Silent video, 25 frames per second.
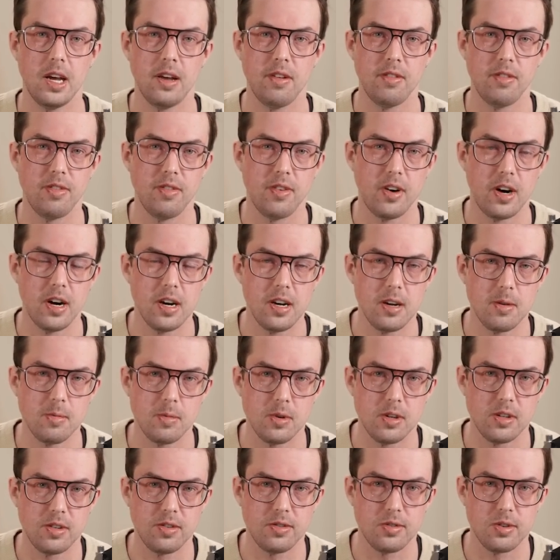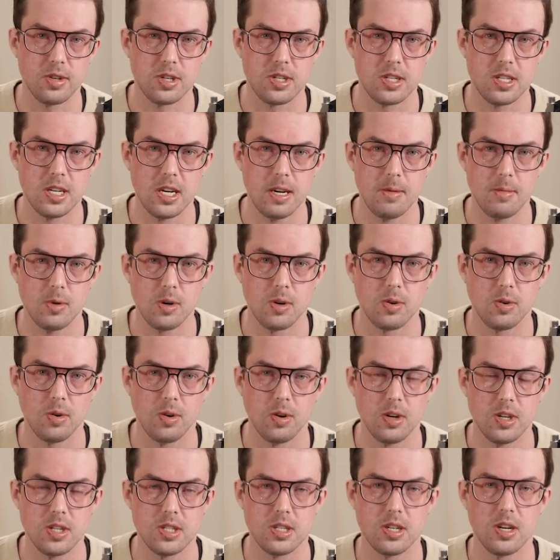environment for
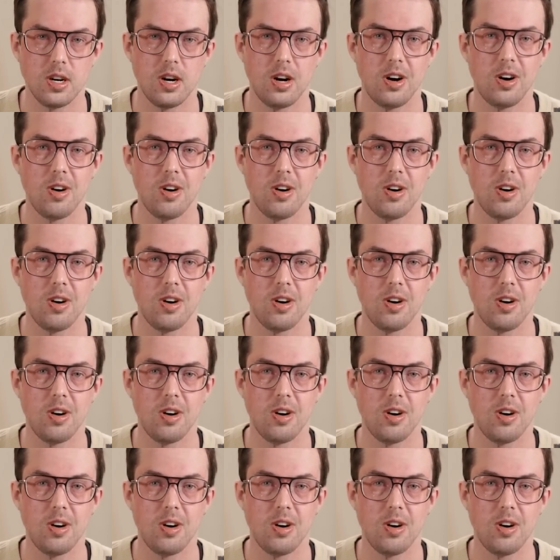stablecoins